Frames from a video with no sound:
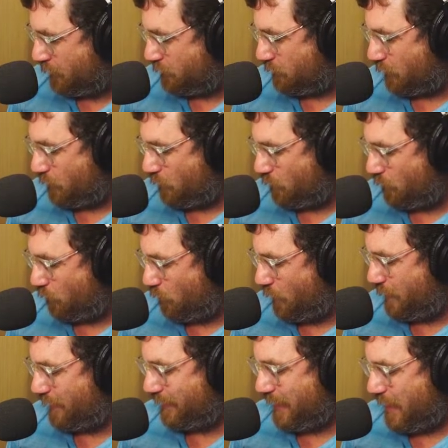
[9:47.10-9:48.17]
So
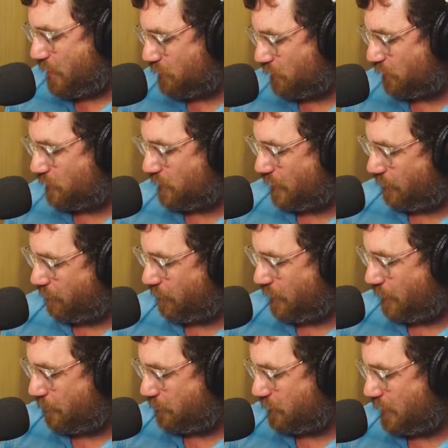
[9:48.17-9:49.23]
1000
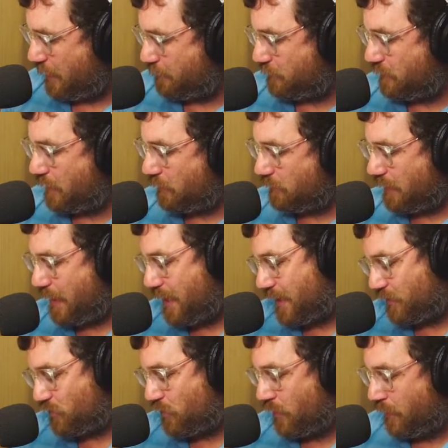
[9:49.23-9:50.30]
CFM times delta
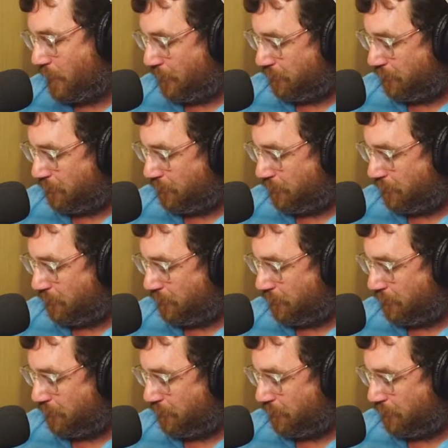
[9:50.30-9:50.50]
H.